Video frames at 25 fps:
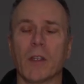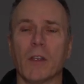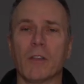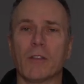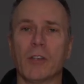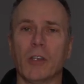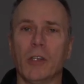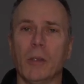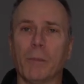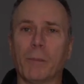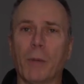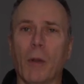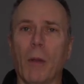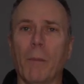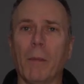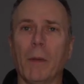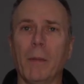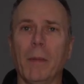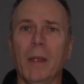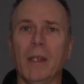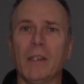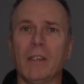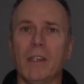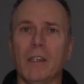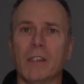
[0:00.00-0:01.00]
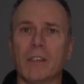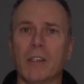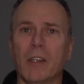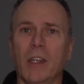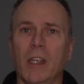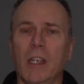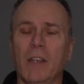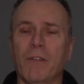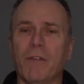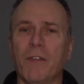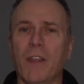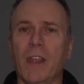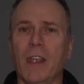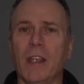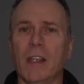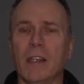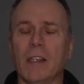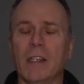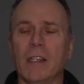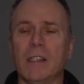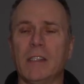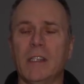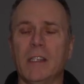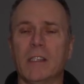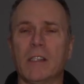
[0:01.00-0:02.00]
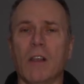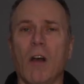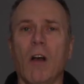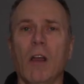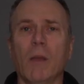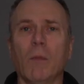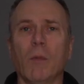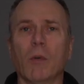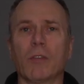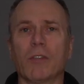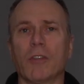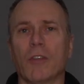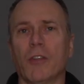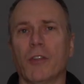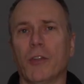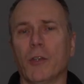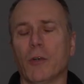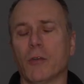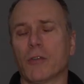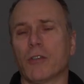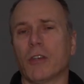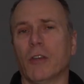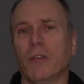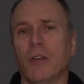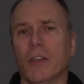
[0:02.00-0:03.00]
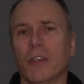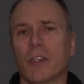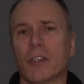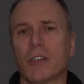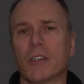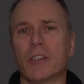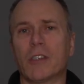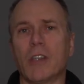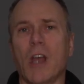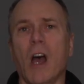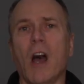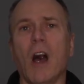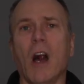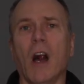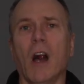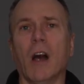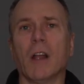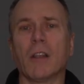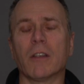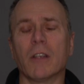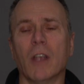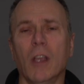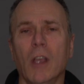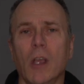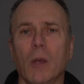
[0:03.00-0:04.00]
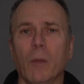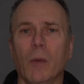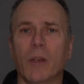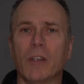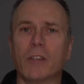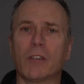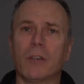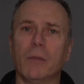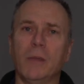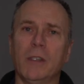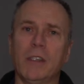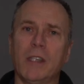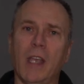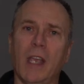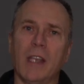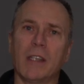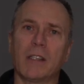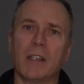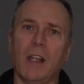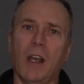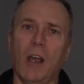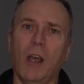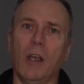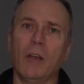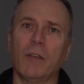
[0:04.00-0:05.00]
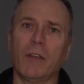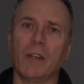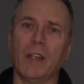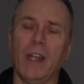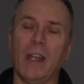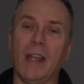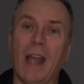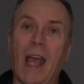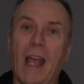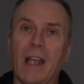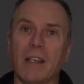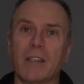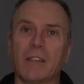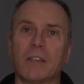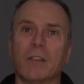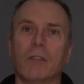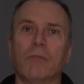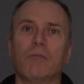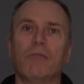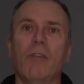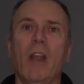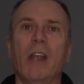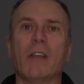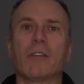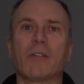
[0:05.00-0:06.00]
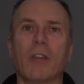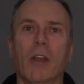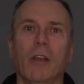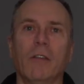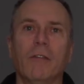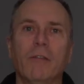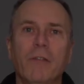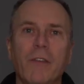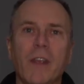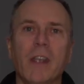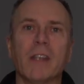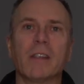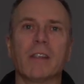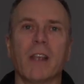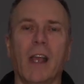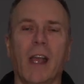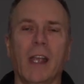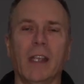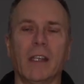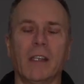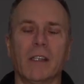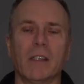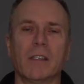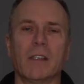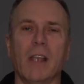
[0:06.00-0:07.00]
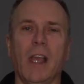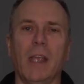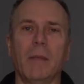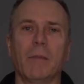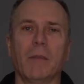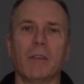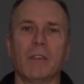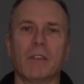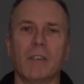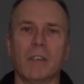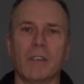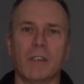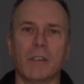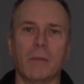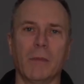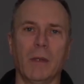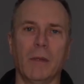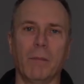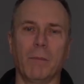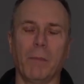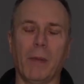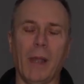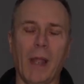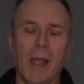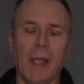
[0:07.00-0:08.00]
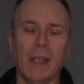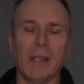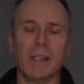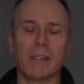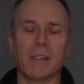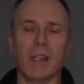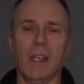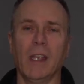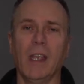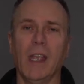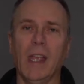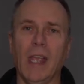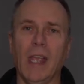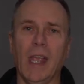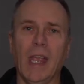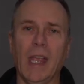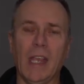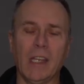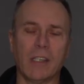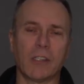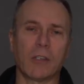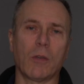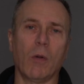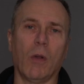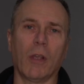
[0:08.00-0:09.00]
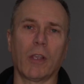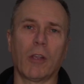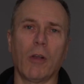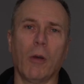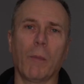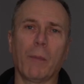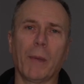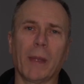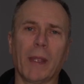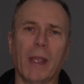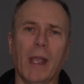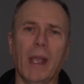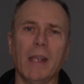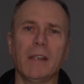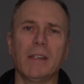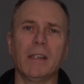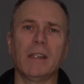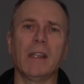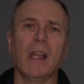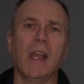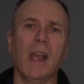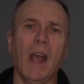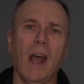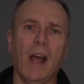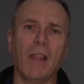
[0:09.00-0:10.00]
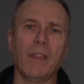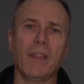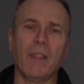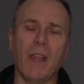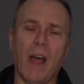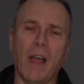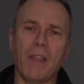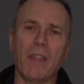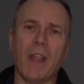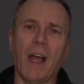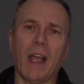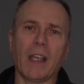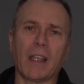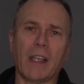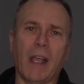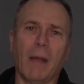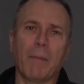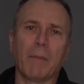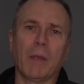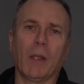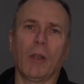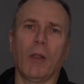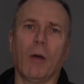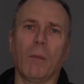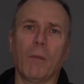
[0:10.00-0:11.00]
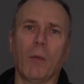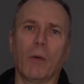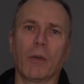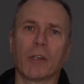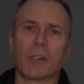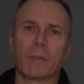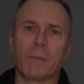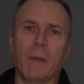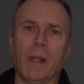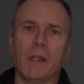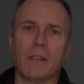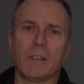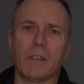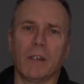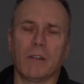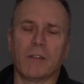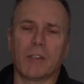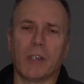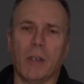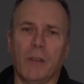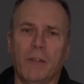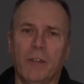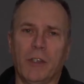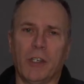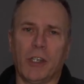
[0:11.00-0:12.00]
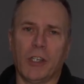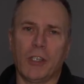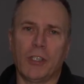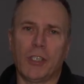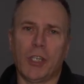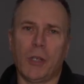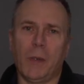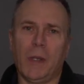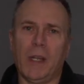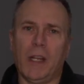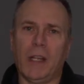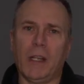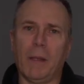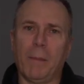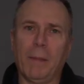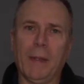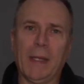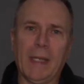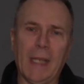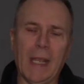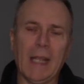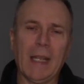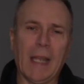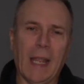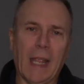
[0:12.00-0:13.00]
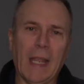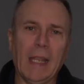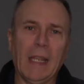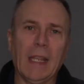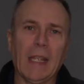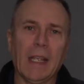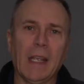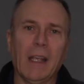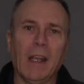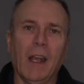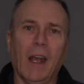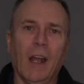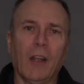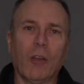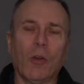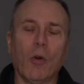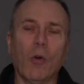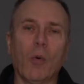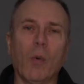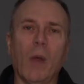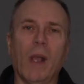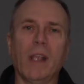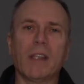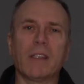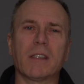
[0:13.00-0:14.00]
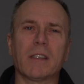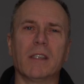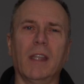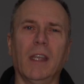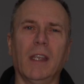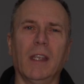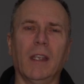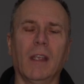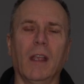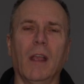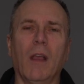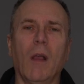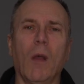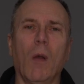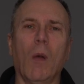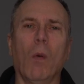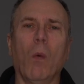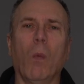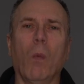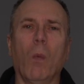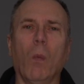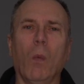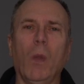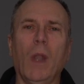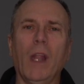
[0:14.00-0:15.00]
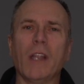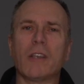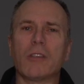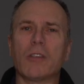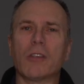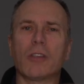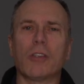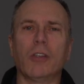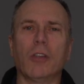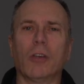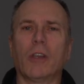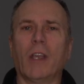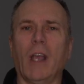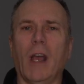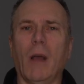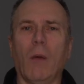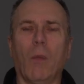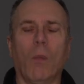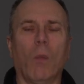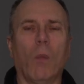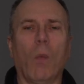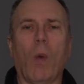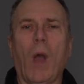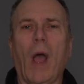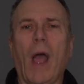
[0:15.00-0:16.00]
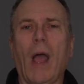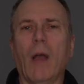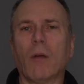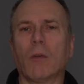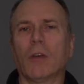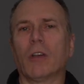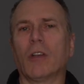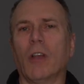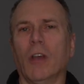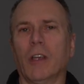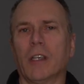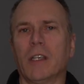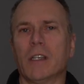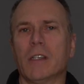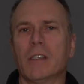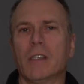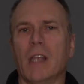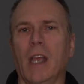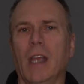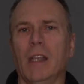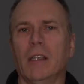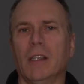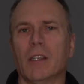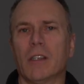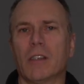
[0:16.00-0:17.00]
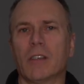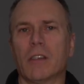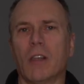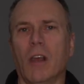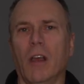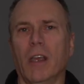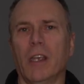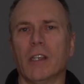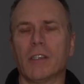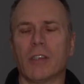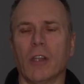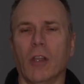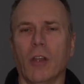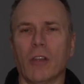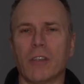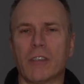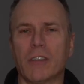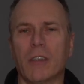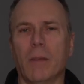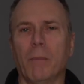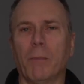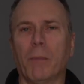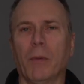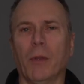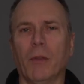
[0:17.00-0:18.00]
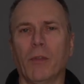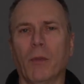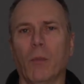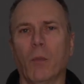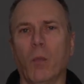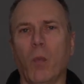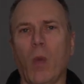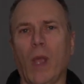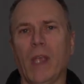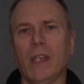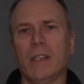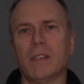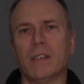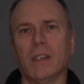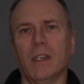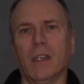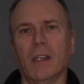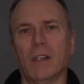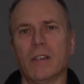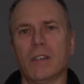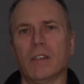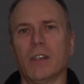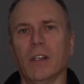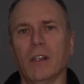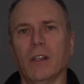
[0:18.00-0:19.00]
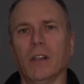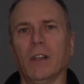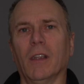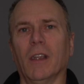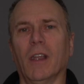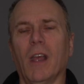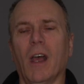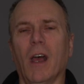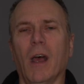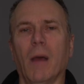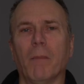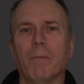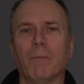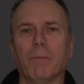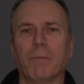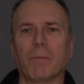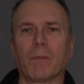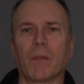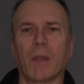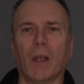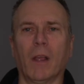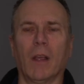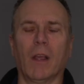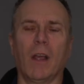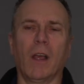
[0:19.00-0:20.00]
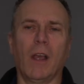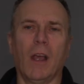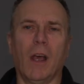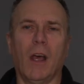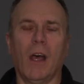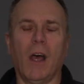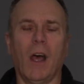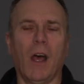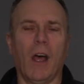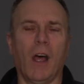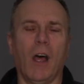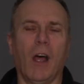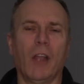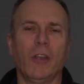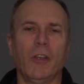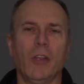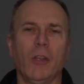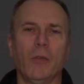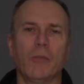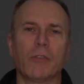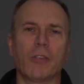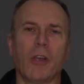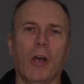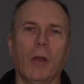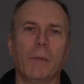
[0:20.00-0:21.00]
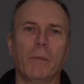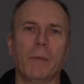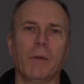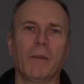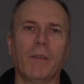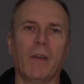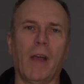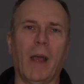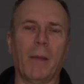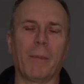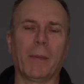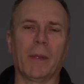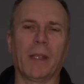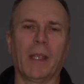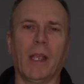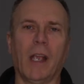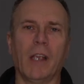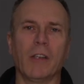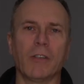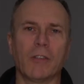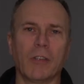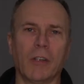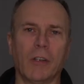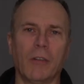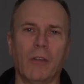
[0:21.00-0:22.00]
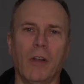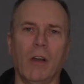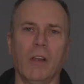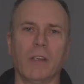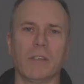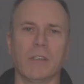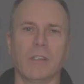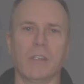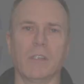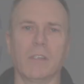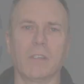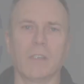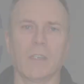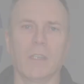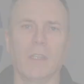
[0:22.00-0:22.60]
So your problem is that if the design wasn't thought of at the start, when somebody takes that over and then has to retrofit a containment system in place, it's quite complicated and that can be a lot more expensive. So if you can do it at the beginning and always think, let's just look at how could I contain this site, it's a lot simpler than waiting until a new type of application arises.